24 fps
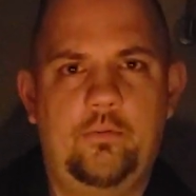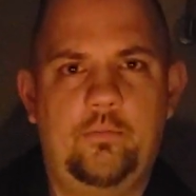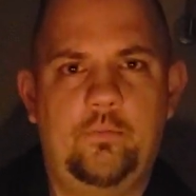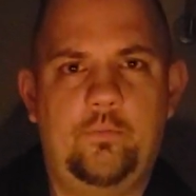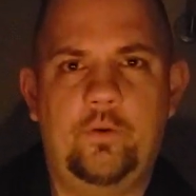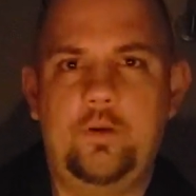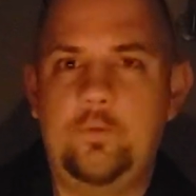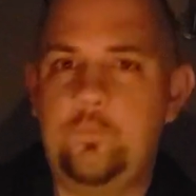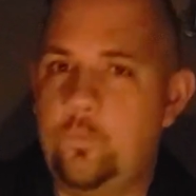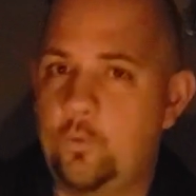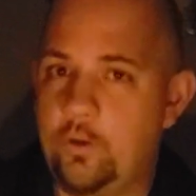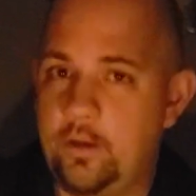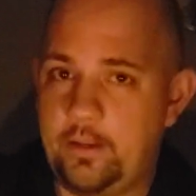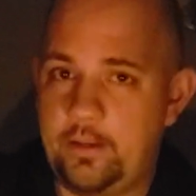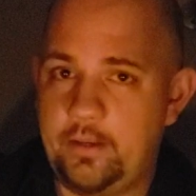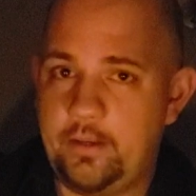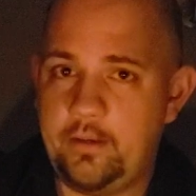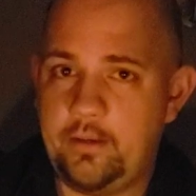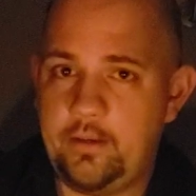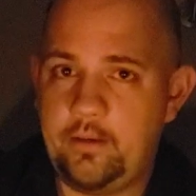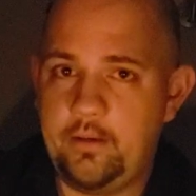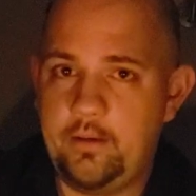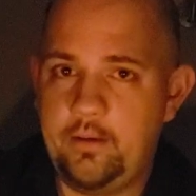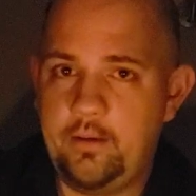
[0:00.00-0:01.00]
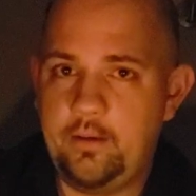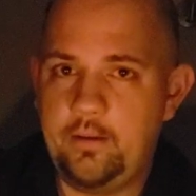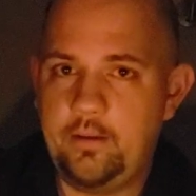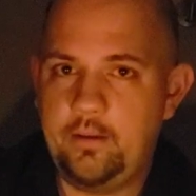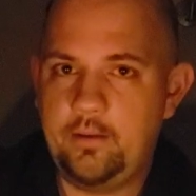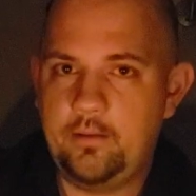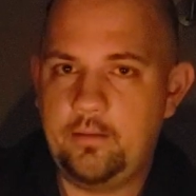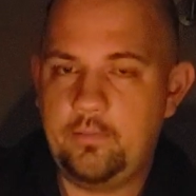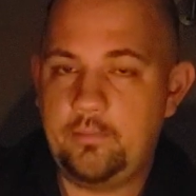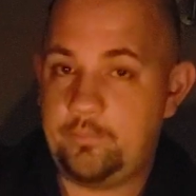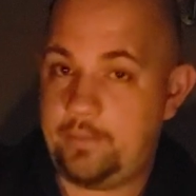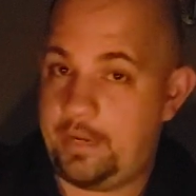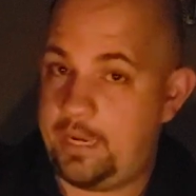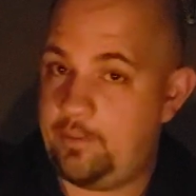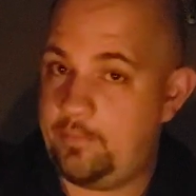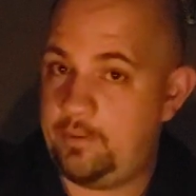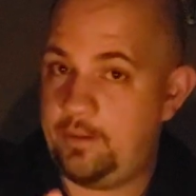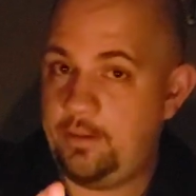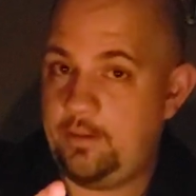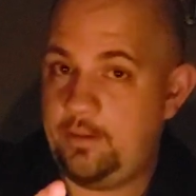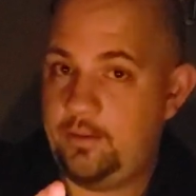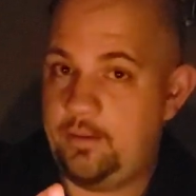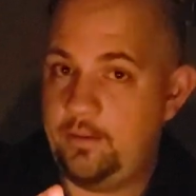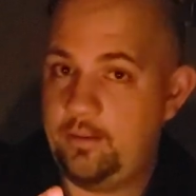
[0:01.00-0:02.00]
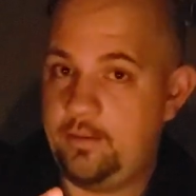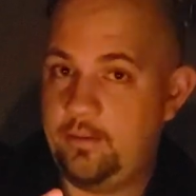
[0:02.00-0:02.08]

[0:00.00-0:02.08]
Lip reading: We wouldn't. Maybe.